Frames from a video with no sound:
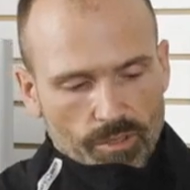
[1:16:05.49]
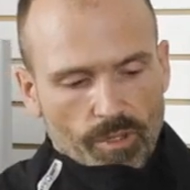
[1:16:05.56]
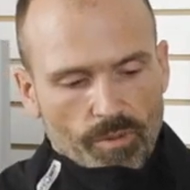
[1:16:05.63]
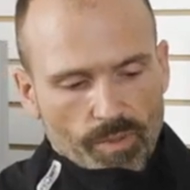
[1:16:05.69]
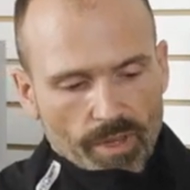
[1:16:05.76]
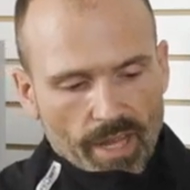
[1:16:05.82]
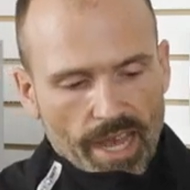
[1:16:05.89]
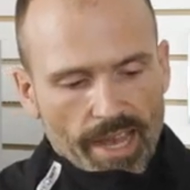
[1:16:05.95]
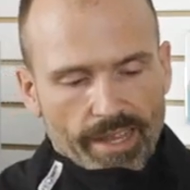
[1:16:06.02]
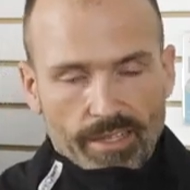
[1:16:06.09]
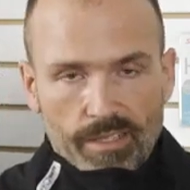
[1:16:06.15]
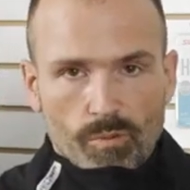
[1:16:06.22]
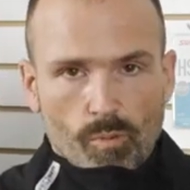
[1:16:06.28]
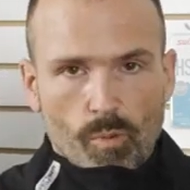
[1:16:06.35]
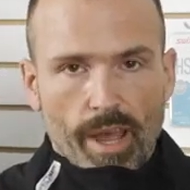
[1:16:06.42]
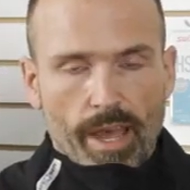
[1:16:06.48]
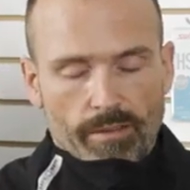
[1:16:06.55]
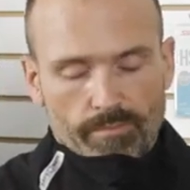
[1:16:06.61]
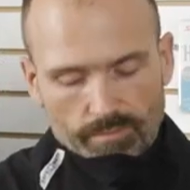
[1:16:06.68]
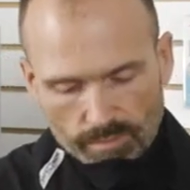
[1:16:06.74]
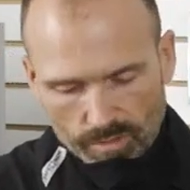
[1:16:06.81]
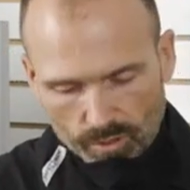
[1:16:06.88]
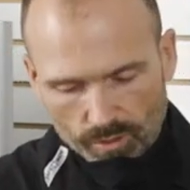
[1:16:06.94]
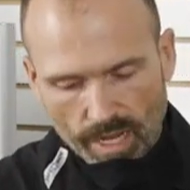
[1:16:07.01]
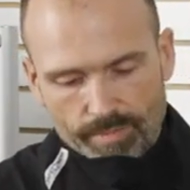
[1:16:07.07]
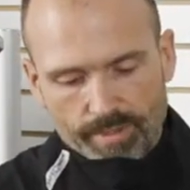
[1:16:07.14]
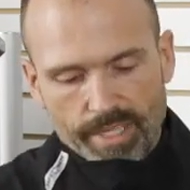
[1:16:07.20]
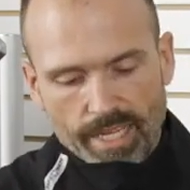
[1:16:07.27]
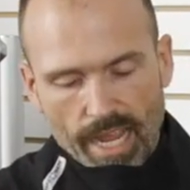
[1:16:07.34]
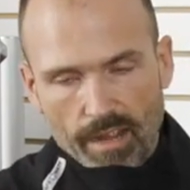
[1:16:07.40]
When you apply it, it's wet,
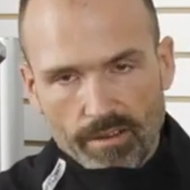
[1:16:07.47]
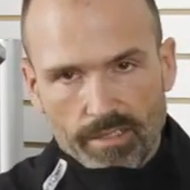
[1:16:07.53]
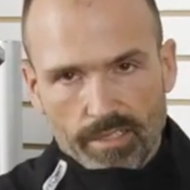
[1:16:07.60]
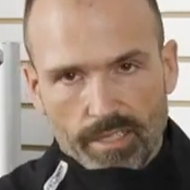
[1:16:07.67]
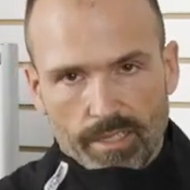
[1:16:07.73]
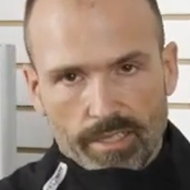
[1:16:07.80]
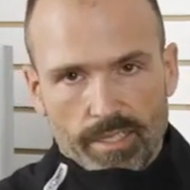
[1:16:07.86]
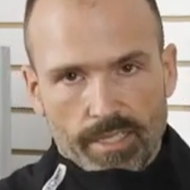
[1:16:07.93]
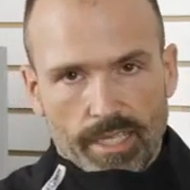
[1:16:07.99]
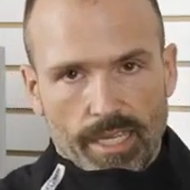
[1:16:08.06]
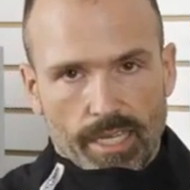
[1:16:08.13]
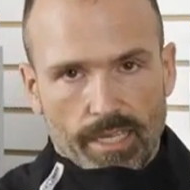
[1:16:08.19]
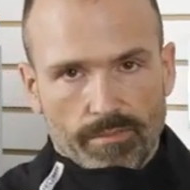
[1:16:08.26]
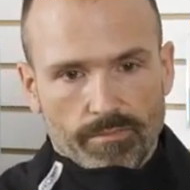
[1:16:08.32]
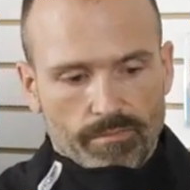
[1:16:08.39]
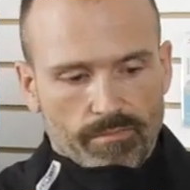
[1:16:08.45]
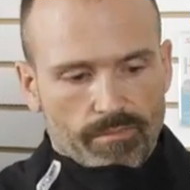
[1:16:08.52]
drops down into the ski.